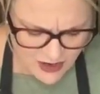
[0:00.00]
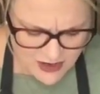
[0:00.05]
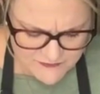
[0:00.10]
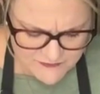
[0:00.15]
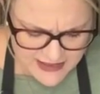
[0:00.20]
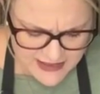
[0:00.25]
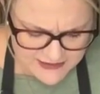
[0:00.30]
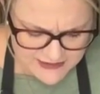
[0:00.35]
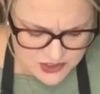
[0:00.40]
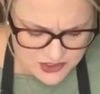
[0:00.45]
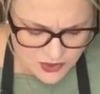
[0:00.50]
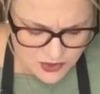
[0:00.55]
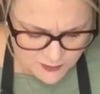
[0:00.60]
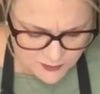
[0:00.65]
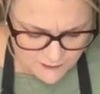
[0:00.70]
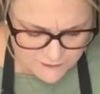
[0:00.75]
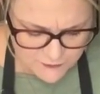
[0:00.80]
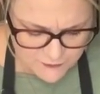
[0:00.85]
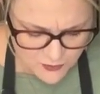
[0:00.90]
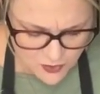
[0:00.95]
I've had a
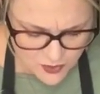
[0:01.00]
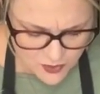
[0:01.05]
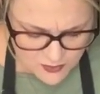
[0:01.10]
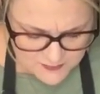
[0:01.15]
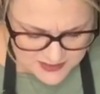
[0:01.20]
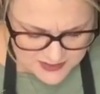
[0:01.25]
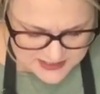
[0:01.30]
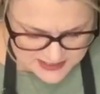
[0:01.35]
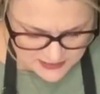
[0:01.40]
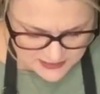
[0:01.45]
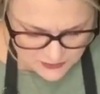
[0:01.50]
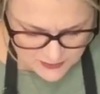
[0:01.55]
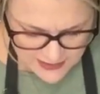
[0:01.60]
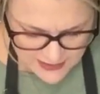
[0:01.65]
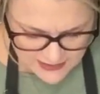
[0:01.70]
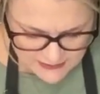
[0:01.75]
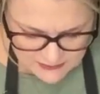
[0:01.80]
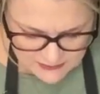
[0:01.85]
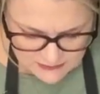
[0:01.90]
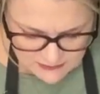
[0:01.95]
dog before,
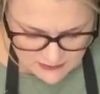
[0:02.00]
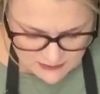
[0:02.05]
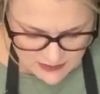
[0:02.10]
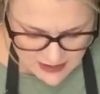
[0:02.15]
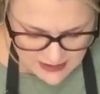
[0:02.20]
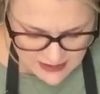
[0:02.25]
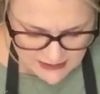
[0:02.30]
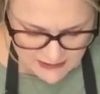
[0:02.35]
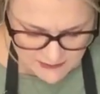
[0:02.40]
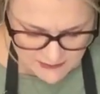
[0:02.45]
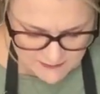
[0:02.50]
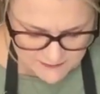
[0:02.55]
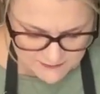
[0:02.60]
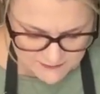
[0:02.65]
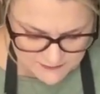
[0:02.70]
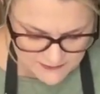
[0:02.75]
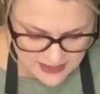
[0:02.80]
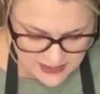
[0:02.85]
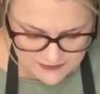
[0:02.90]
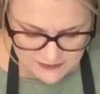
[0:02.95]
Matilda,
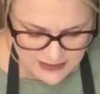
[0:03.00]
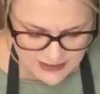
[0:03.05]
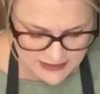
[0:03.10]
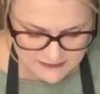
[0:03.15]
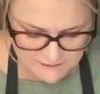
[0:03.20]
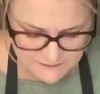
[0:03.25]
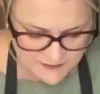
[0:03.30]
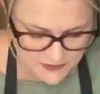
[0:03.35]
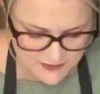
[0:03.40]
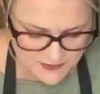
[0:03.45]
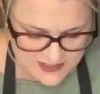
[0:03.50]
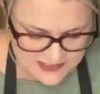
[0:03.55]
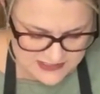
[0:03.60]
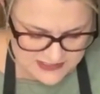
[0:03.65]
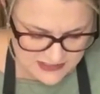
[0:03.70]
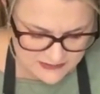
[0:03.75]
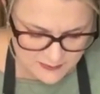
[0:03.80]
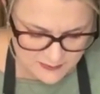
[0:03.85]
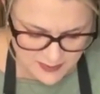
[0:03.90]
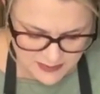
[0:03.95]
and
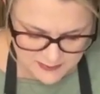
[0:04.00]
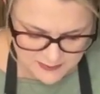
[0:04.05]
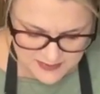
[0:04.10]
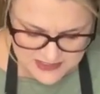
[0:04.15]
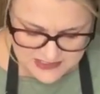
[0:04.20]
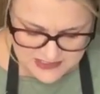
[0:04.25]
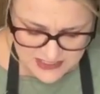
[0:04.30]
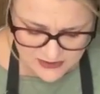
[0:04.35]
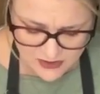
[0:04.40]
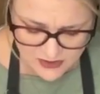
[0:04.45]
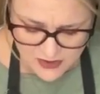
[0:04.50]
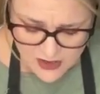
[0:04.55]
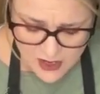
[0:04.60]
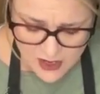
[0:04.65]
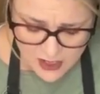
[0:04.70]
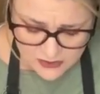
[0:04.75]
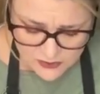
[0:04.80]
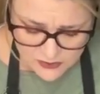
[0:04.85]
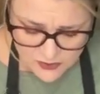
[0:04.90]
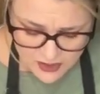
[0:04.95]
various other puppies. And
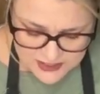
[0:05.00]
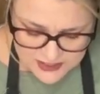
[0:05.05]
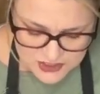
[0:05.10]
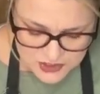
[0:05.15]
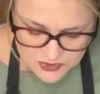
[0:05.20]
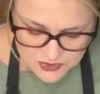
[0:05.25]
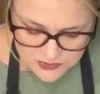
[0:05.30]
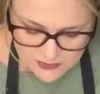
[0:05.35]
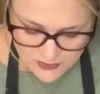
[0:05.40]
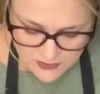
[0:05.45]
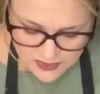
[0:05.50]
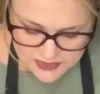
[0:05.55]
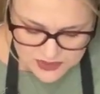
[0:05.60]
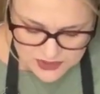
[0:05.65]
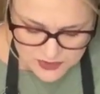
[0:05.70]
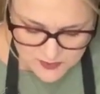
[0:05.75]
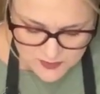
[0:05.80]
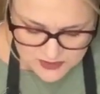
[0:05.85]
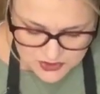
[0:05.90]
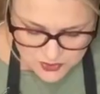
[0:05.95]

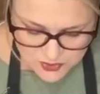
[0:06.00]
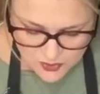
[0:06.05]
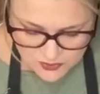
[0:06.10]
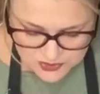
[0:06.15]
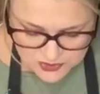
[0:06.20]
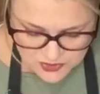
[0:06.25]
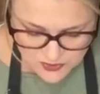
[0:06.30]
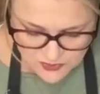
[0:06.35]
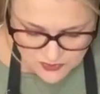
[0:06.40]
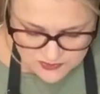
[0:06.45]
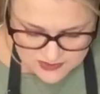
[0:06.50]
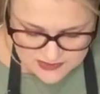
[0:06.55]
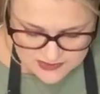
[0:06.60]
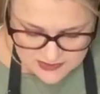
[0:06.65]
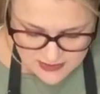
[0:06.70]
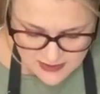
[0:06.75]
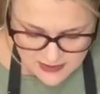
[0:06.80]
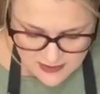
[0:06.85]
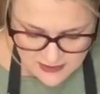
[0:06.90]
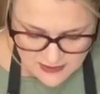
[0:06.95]
I do adore
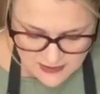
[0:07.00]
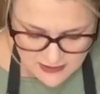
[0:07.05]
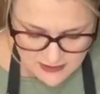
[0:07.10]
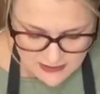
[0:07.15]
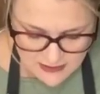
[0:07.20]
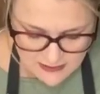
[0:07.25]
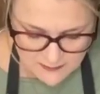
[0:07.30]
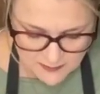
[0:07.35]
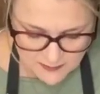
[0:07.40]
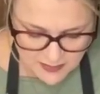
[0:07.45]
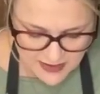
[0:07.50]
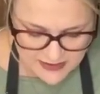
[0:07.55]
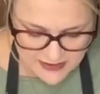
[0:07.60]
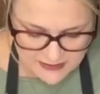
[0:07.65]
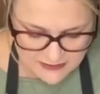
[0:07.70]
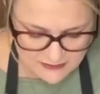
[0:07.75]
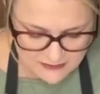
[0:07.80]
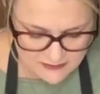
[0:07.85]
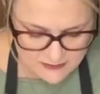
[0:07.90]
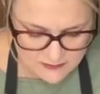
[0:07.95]
dogs,
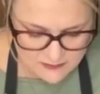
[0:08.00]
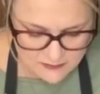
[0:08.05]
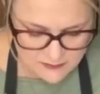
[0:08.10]
but